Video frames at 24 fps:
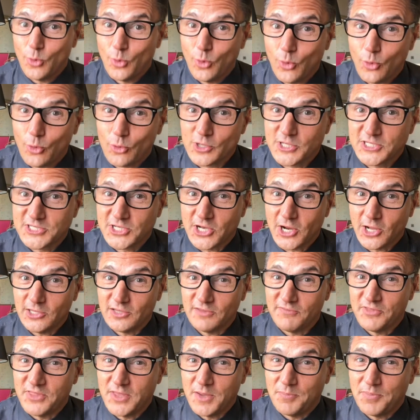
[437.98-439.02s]
Or is it all
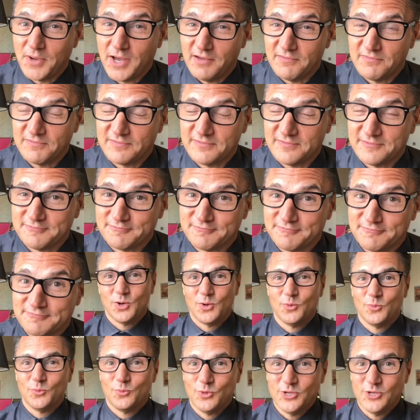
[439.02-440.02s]
of the above?